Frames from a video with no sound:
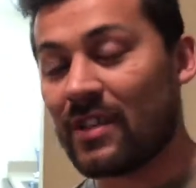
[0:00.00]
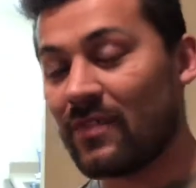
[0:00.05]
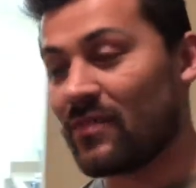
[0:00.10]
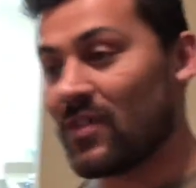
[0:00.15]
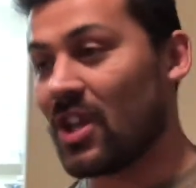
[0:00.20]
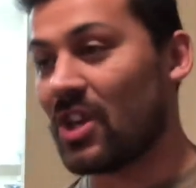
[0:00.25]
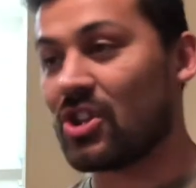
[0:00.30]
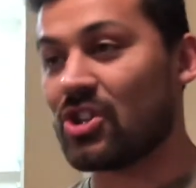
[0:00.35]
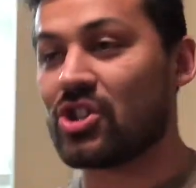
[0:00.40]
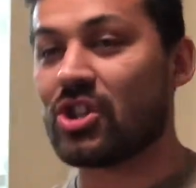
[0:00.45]

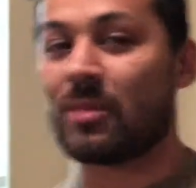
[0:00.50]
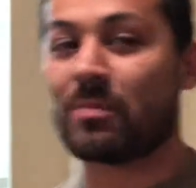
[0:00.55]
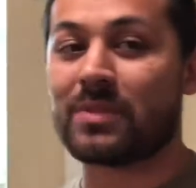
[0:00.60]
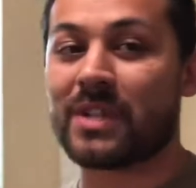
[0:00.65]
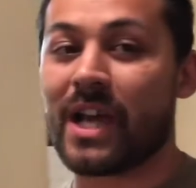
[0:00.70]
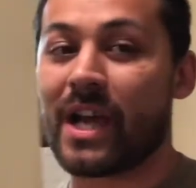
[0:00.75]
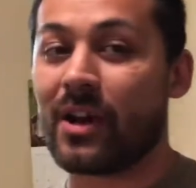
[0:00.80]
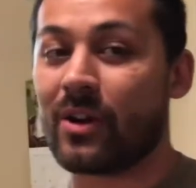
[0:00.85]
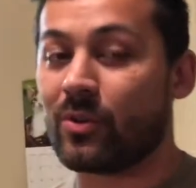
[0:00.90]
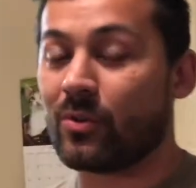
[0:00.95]
They shipped
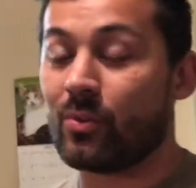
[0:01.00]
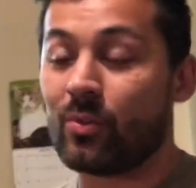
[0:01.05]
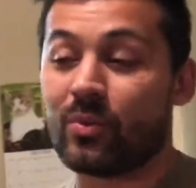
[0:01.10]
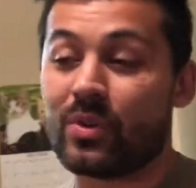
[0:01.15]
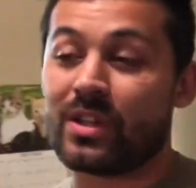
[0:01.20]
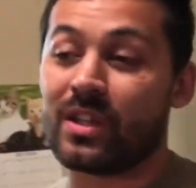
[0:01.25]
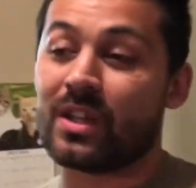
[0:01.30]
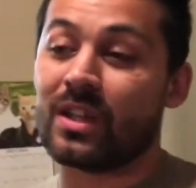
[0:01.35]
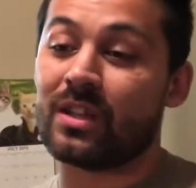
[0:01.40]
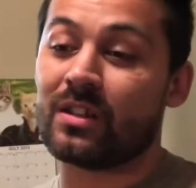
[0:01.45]
out
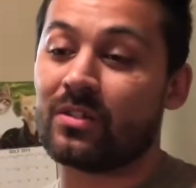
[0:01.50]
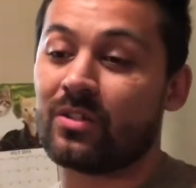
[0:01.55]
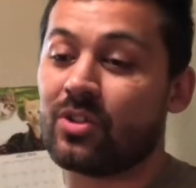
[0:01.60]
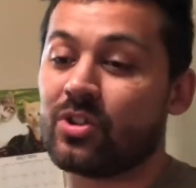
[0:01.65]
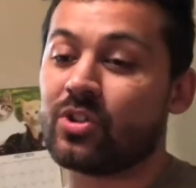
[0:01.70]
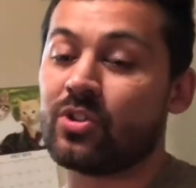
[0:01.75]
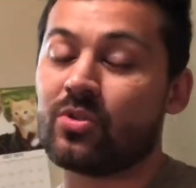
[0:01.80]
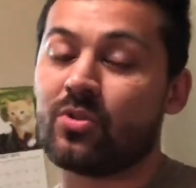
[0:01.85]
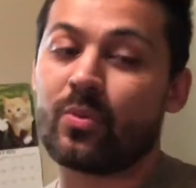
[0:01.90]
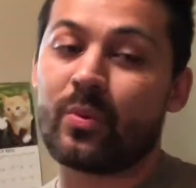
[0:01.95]
within
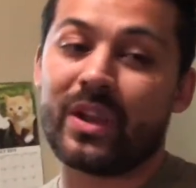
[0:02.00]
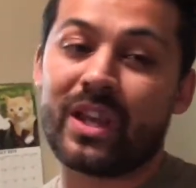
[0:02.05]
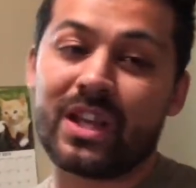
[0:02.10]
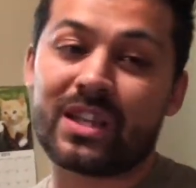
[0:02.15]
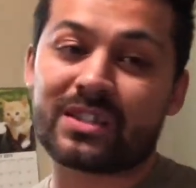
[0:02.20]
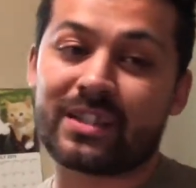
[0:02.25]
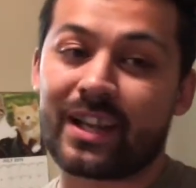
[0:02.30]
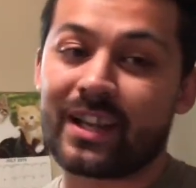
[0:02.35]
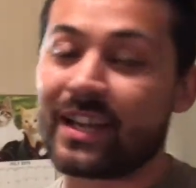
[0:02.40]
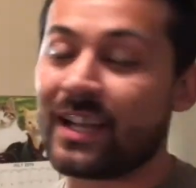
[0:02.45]
2
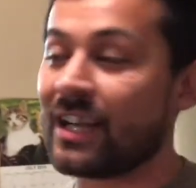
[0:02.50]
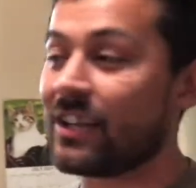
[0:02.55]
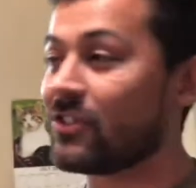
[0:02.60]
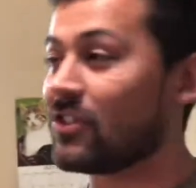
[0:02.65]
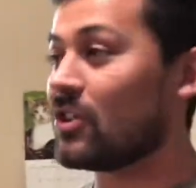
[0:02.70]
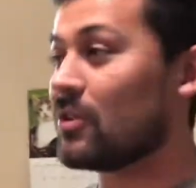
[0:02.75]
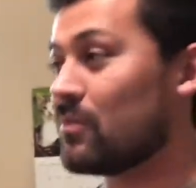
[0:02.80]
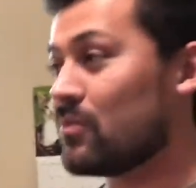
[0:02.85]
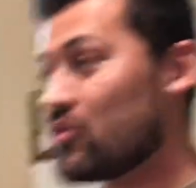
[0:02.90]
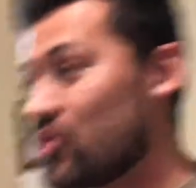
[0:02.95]
weeks. I got
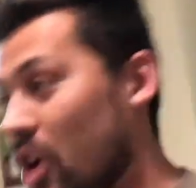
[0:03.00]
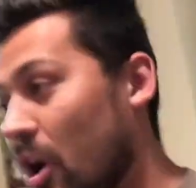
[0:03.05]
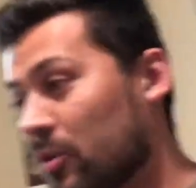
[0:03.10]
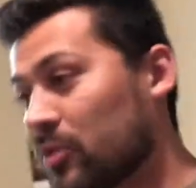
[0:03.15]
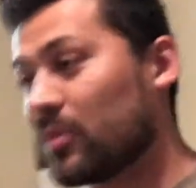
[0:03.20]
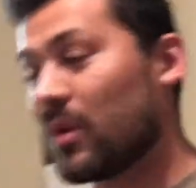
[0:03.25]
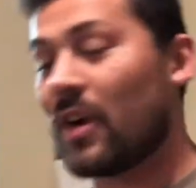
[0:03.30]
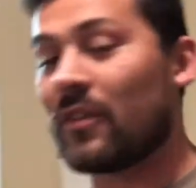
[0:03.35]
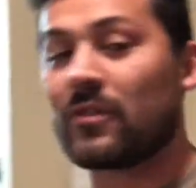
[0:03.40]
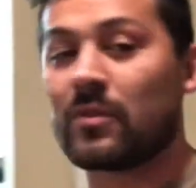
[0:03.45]
them, dropped
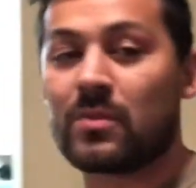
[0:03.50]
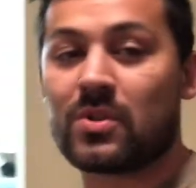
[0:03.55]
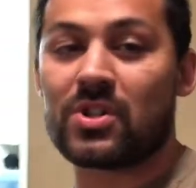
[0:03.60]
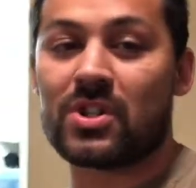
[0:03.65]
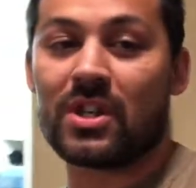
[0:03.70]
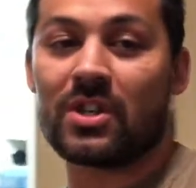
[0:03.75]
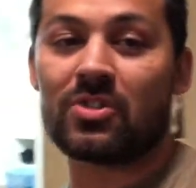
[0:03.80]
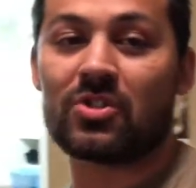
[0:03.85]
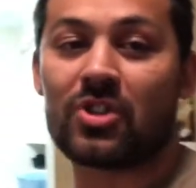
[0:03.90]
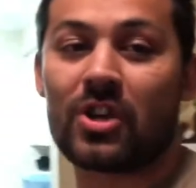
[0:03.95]
them off at the
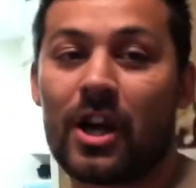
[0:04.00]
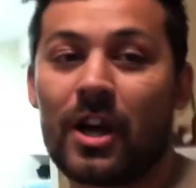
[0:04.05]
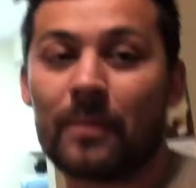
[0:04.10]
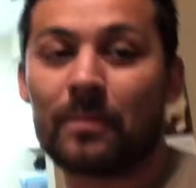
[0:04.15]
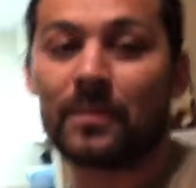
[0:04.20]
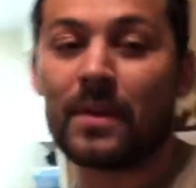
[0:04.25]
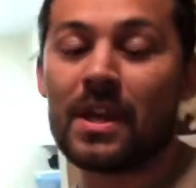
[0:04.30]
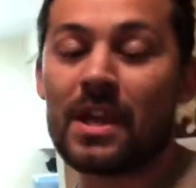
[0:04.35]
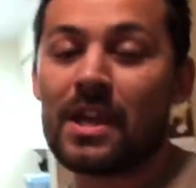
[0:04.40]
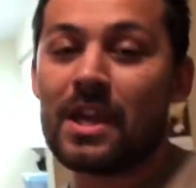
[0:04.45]
machine shop.